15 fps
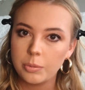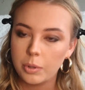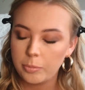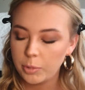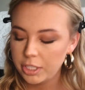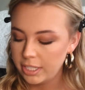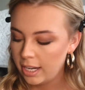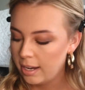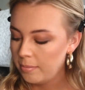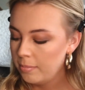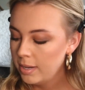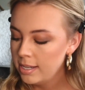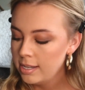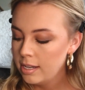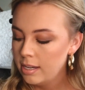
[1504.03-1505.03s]
one more time
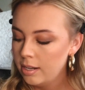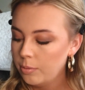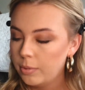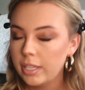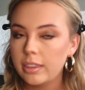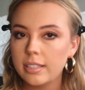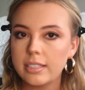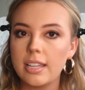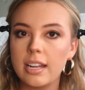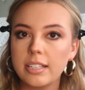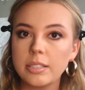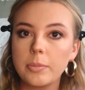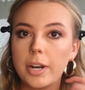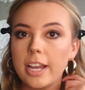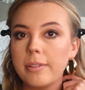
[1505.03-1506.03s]
with the setting
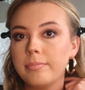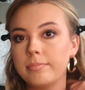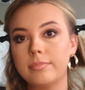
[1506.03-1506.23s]
spray.